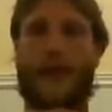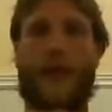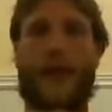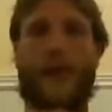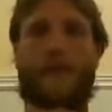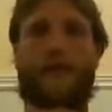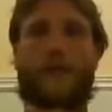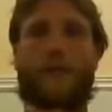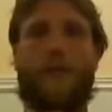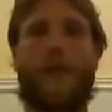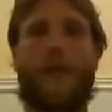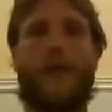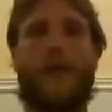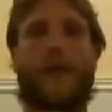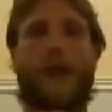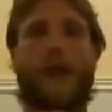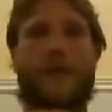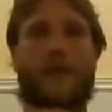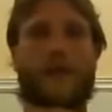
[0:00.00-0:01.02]
every
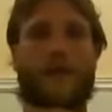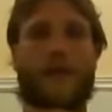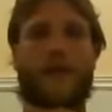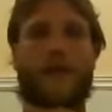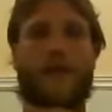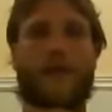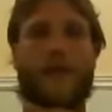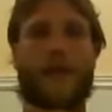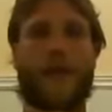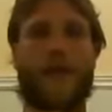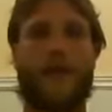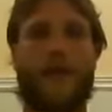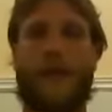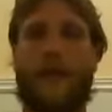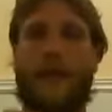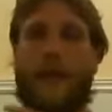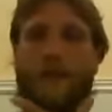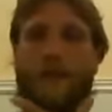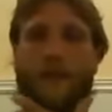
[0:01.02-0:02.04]
player has to understand
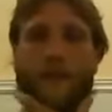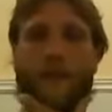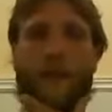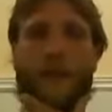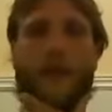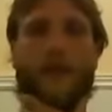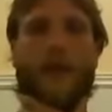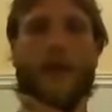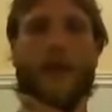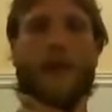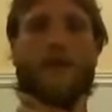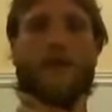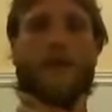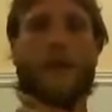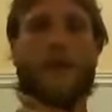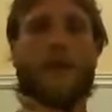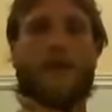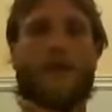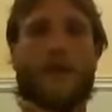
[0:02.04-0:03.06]
that everybody will have
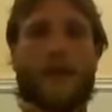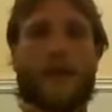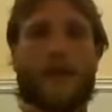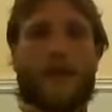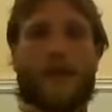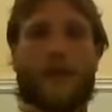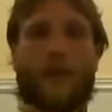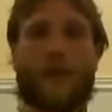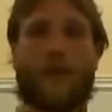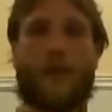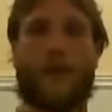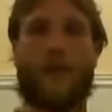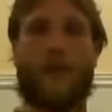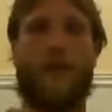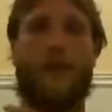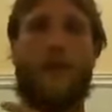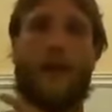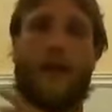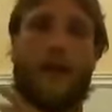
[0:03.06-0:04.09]
their turn where
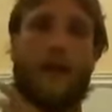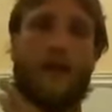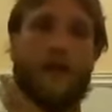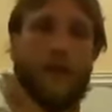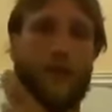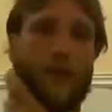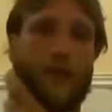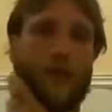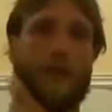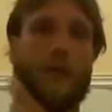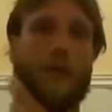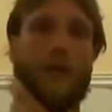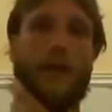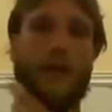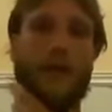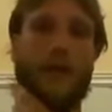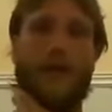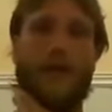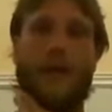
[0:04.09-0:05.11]
they're not the ones
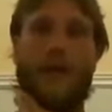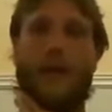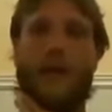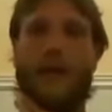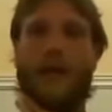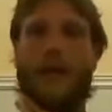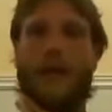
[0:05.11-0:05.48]
playing. It